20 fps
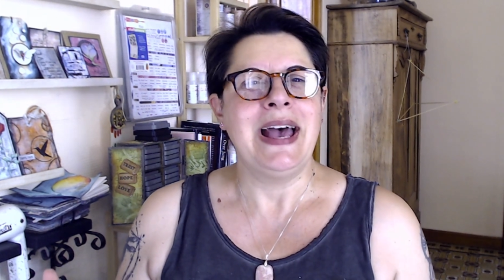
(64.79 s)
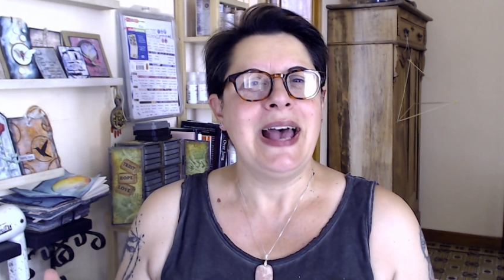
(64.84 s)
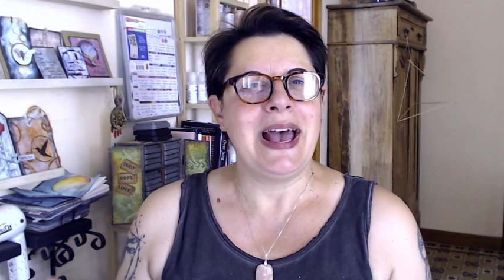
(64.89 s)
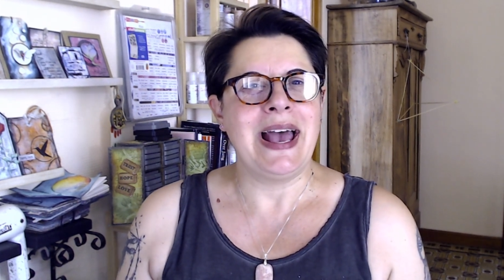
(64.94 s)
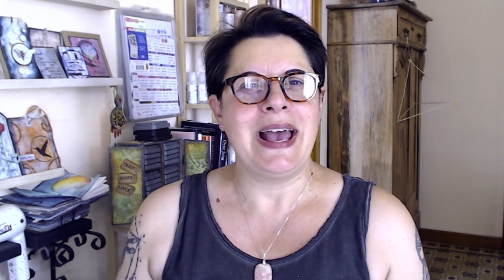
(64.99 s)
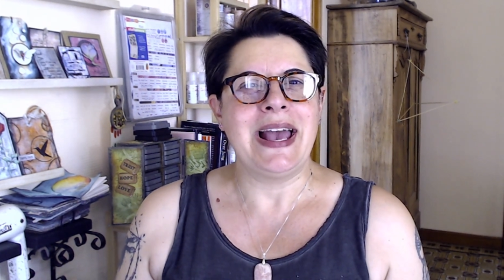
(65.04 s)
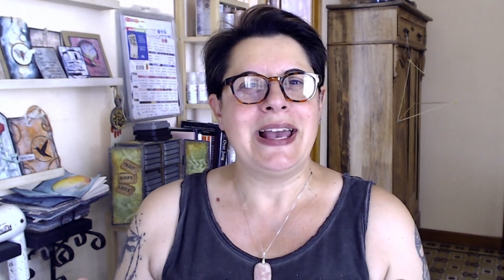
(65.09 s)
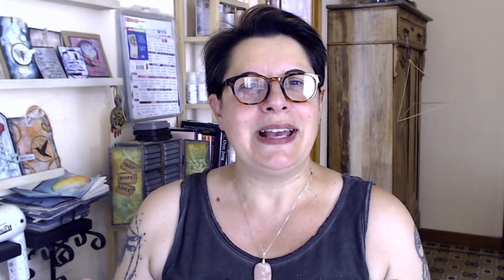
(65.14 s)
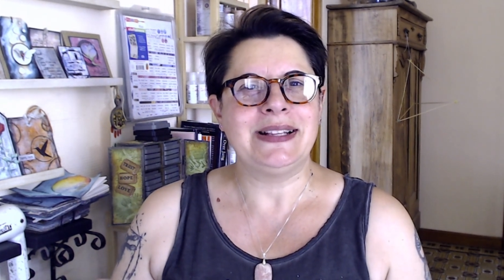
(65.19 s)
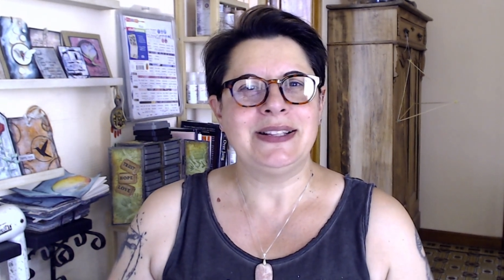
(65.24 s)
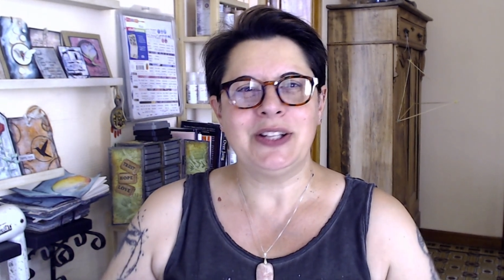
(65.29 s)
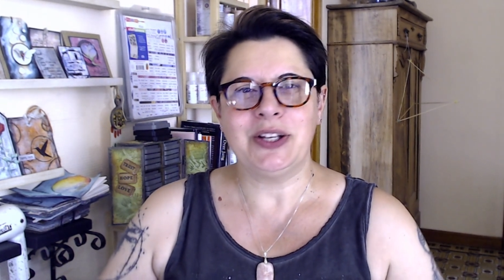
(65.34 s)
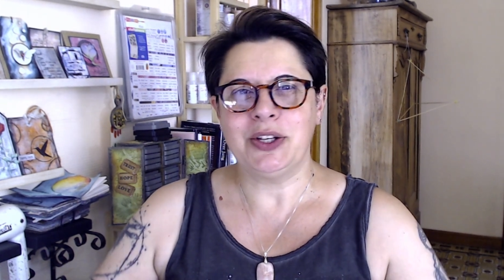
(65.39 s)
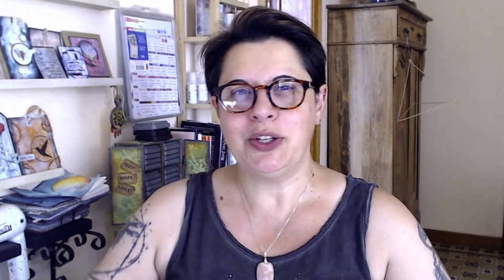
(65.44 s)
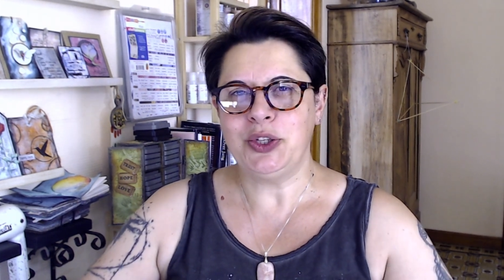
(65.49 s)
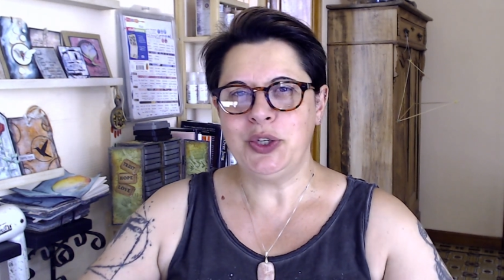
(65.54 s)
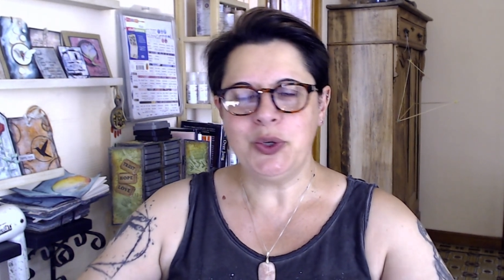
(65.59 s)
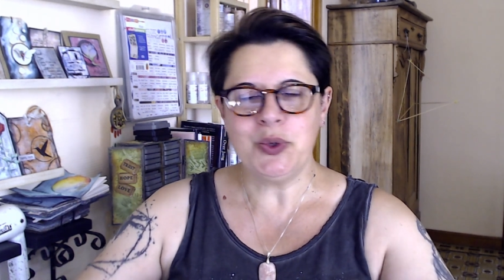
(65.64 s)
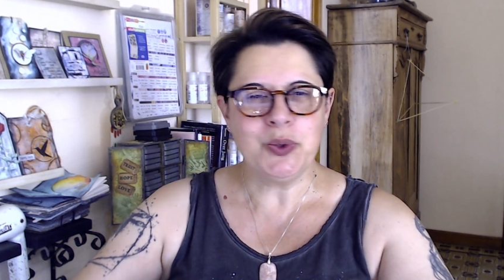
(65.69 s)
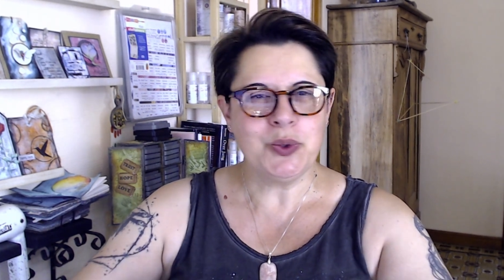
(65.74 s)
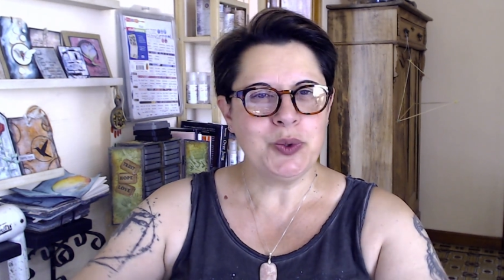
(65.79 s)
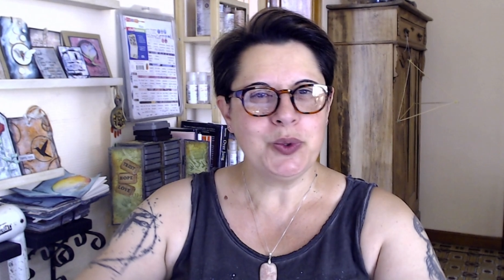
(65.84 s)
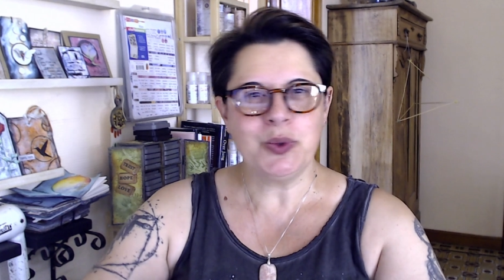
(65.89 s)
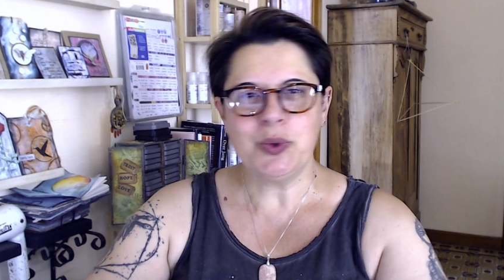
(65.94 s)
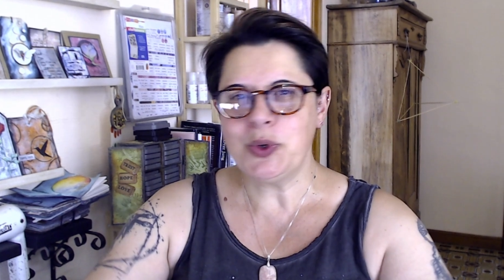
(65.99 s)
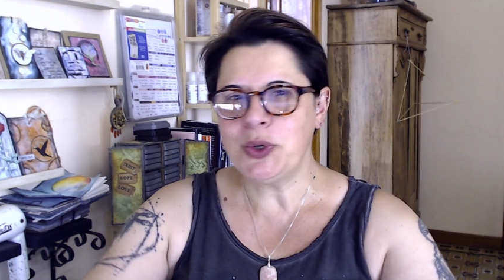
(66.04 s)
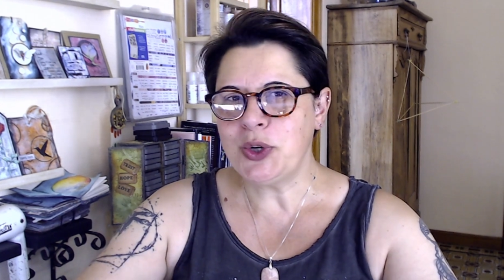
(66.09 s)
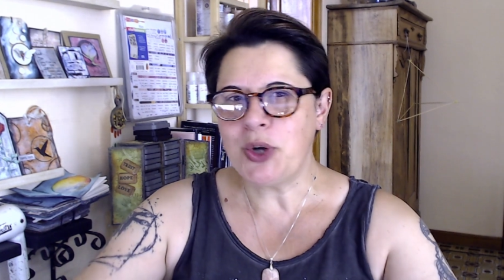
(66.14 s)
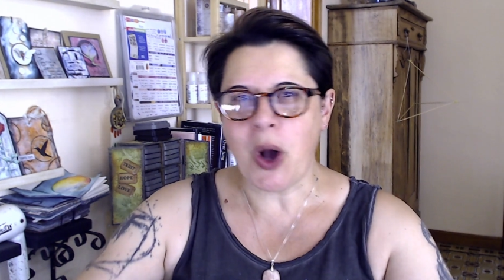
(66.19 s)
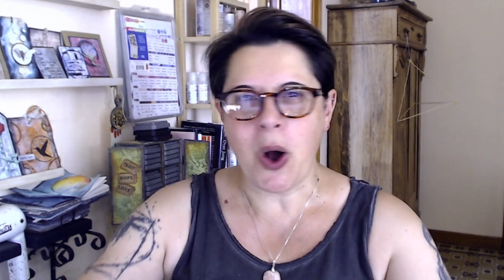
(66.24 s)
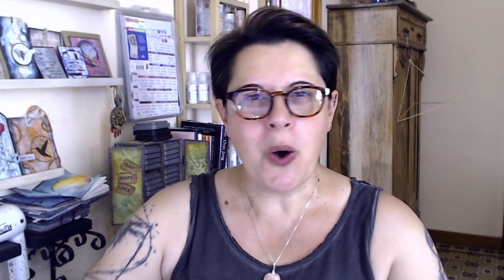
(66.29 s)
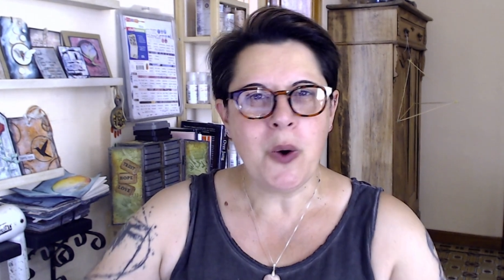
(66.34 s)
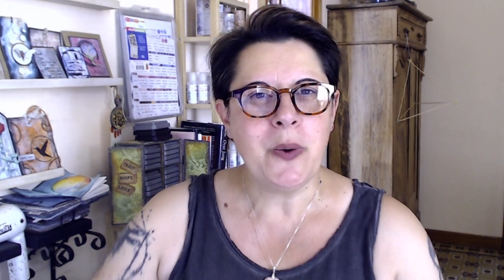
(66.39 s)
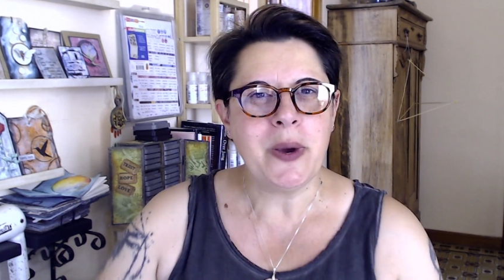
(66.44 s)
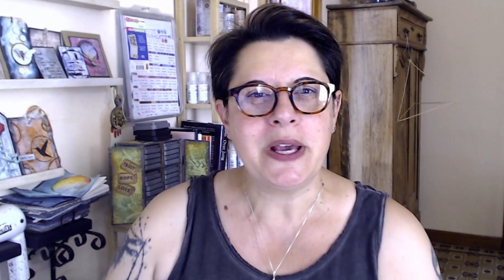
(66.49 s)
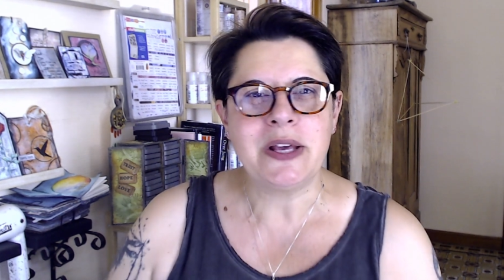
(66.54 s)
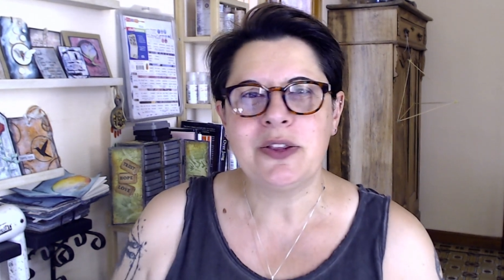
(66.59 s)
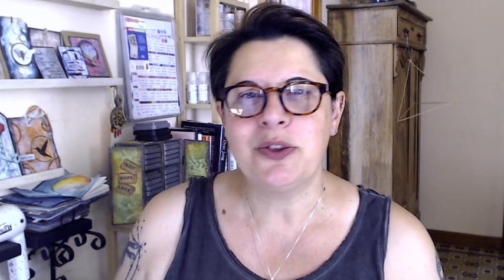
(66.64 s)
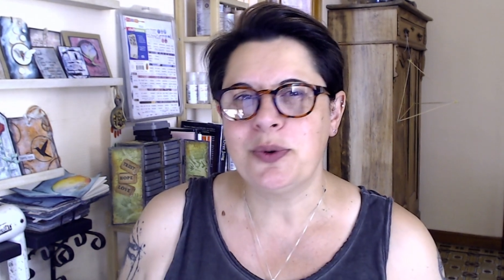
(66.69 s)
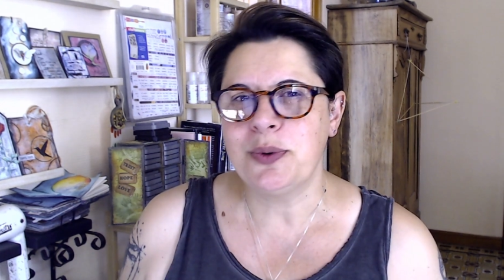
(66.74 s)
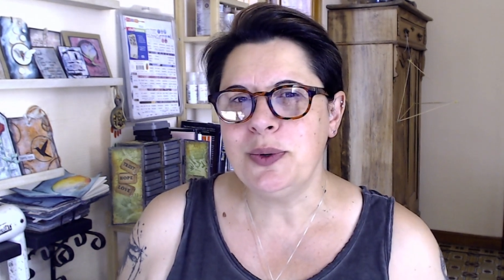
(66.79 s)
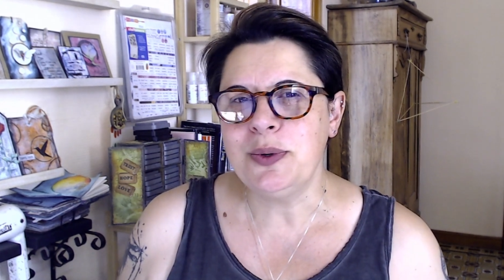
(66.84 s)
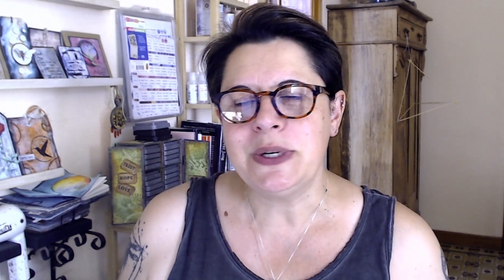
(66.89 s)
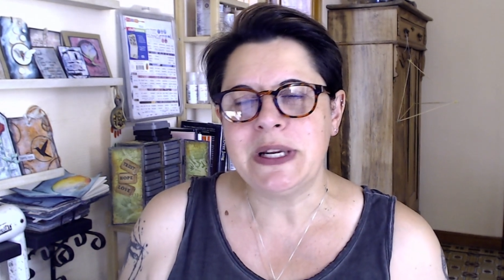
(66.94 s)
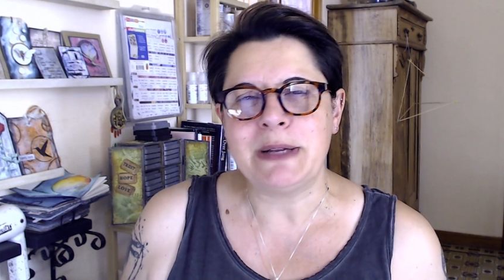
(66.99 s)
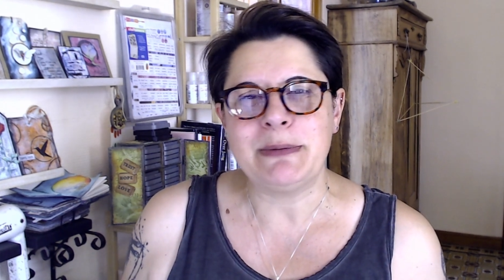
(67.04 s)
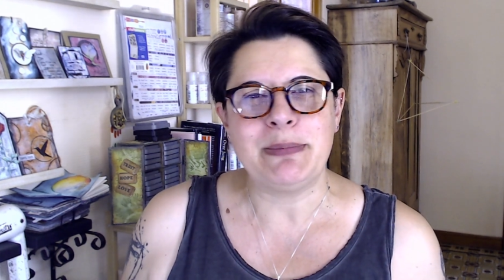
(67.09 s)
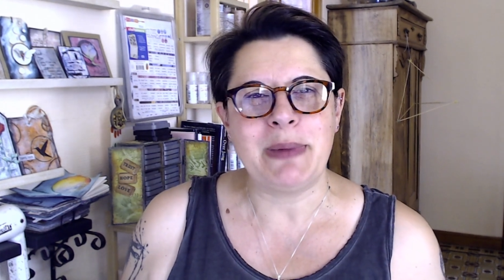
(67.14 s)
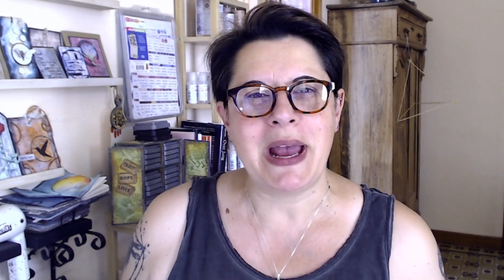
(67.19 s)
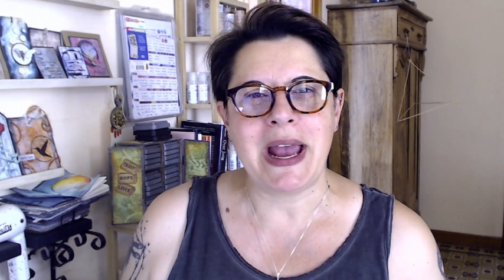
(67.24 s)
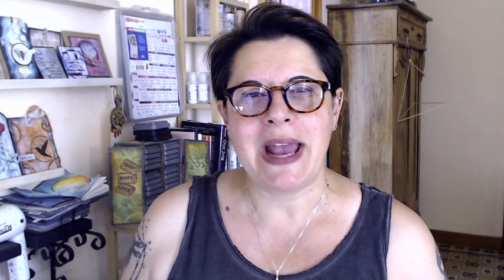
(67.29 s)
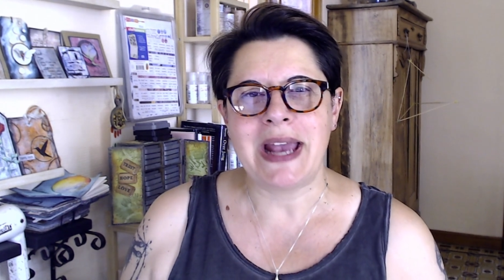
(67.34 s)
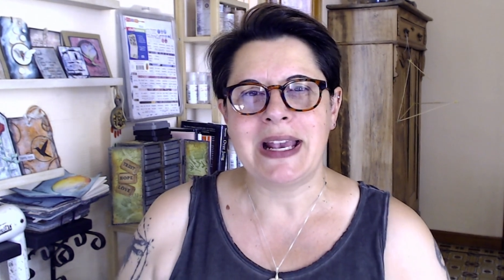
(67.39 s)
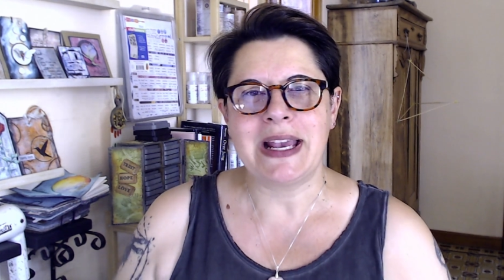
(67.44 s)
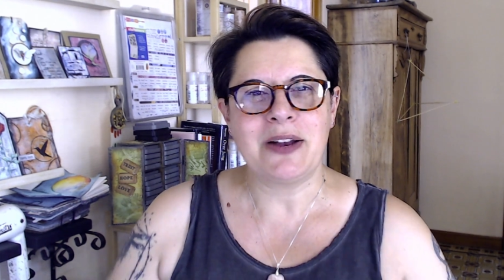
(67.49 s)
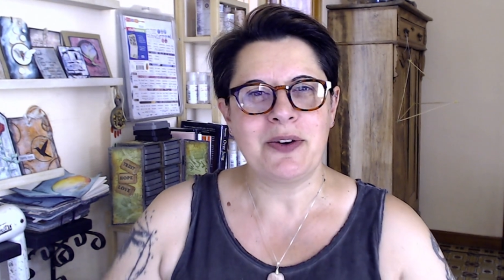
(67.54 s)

and you going through that bag